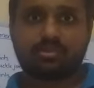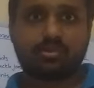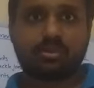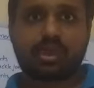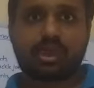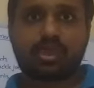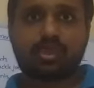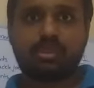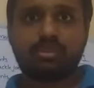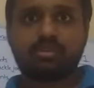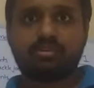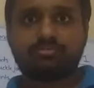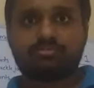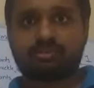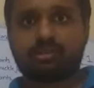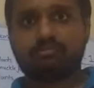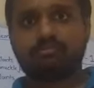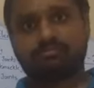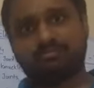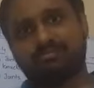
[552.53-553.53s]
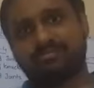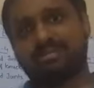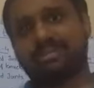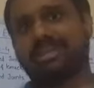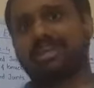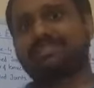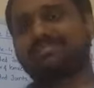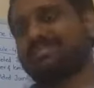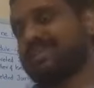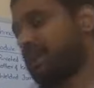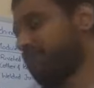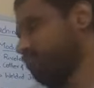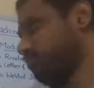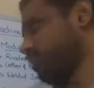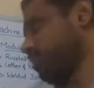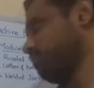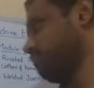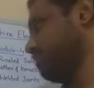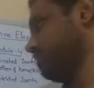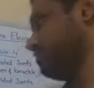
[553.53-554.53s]
Okay, from the next
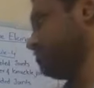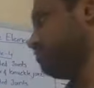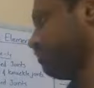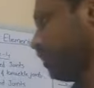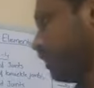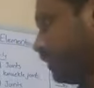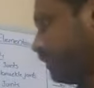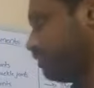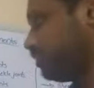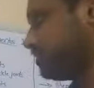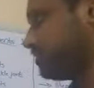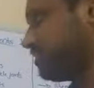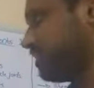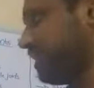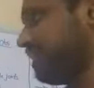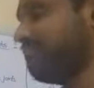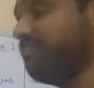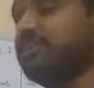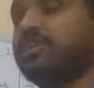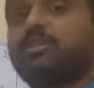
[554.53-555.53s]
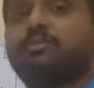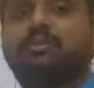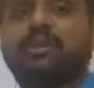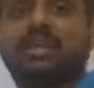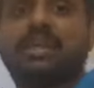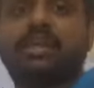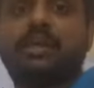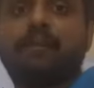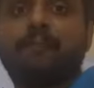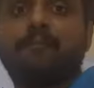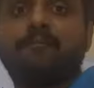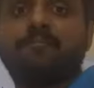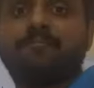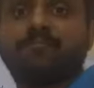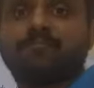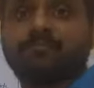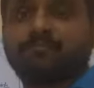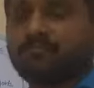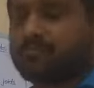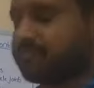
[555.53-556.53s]
chapter onwards. Module 3 we will be
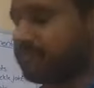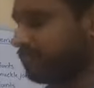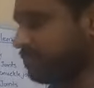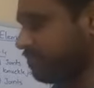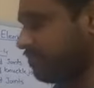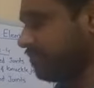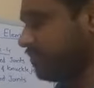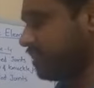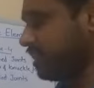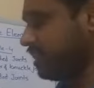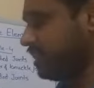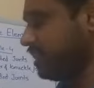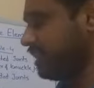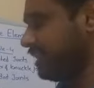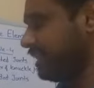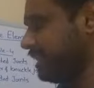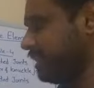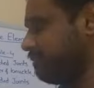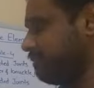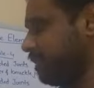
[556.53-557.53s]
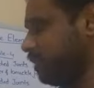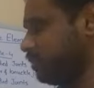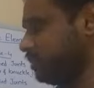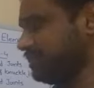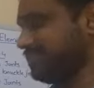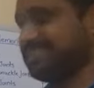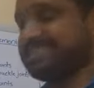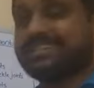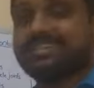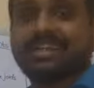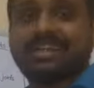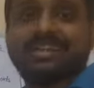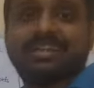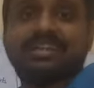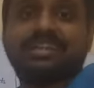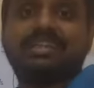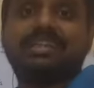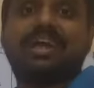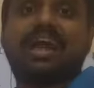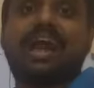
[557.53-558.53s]
learning about
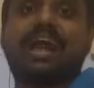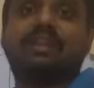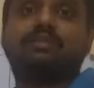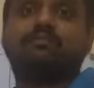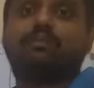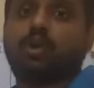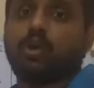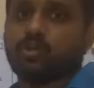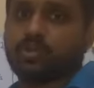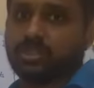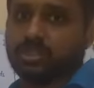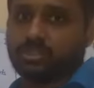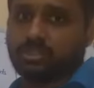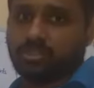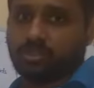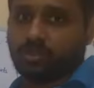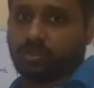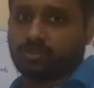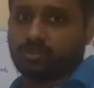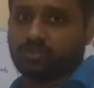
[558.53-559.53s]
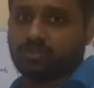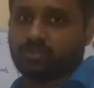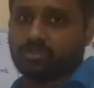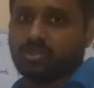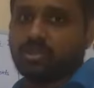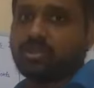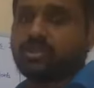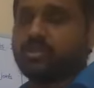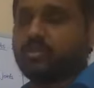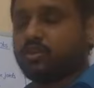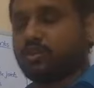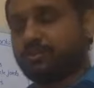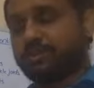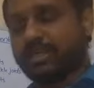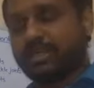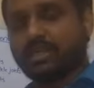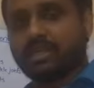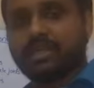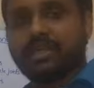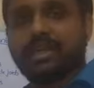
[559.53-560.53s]
threaded and bolted joints. You will
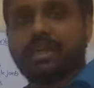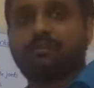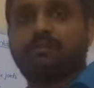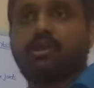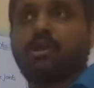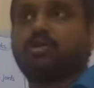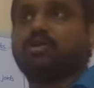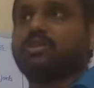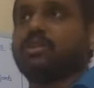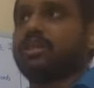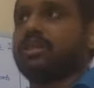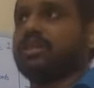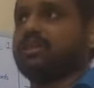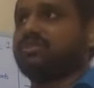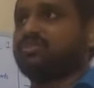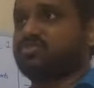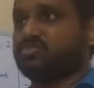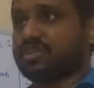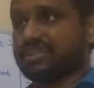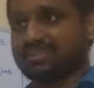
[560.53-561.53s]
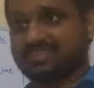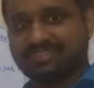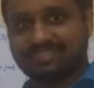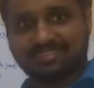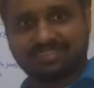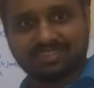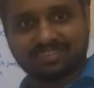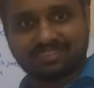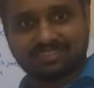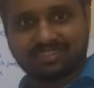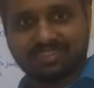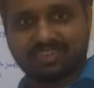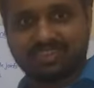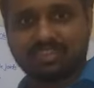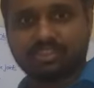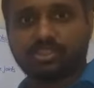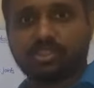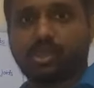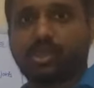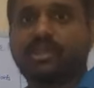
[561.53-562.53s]
be learning about the stresses in
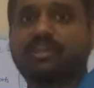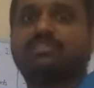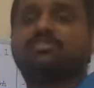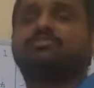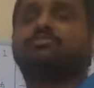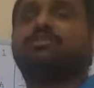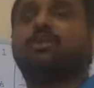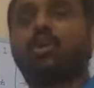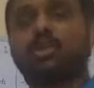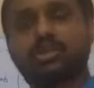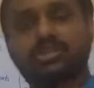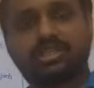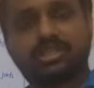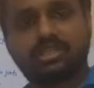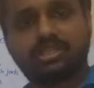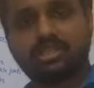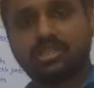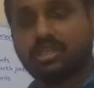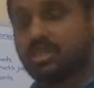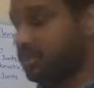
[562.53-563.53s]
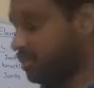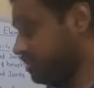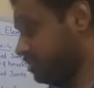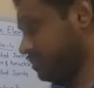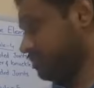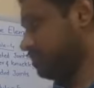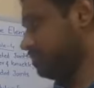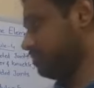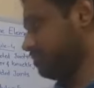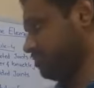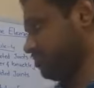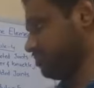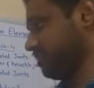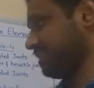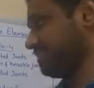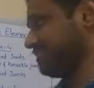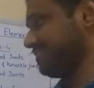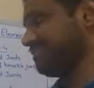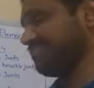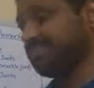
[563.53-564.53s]
threaded joints,
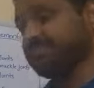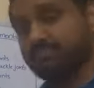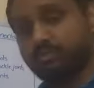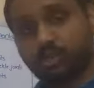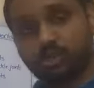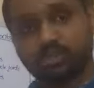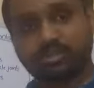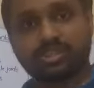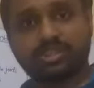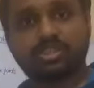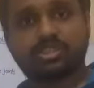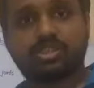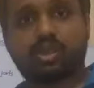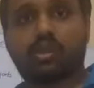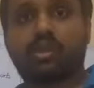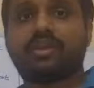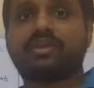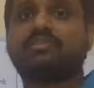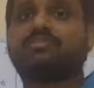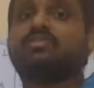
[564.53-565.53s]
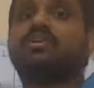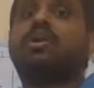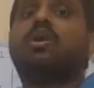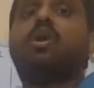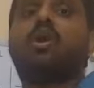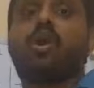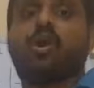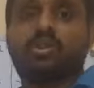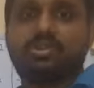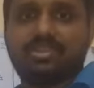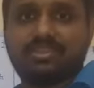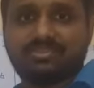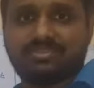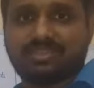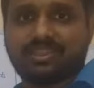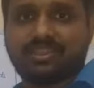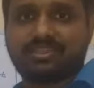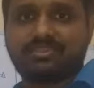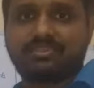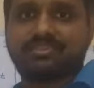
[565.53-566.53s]
stresses in bolted joints, all these
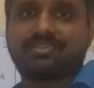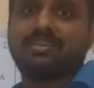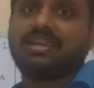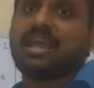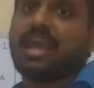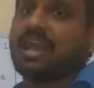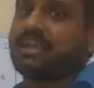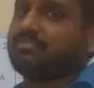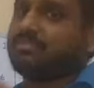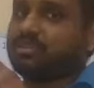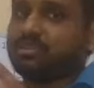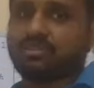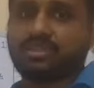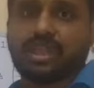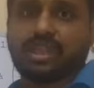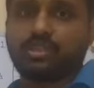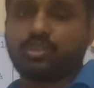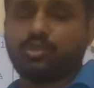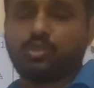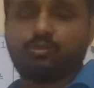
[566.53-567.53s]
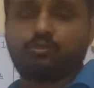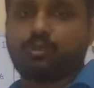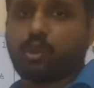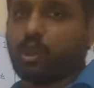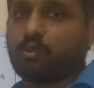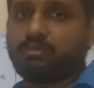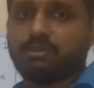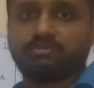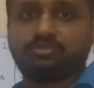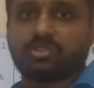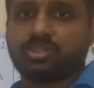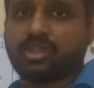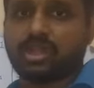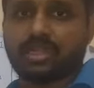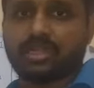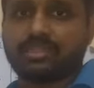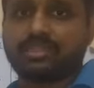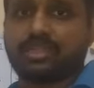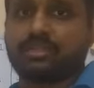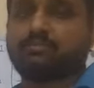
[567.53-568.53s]
things, and we can do problems
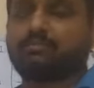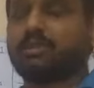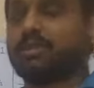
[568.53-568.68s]
regarding that.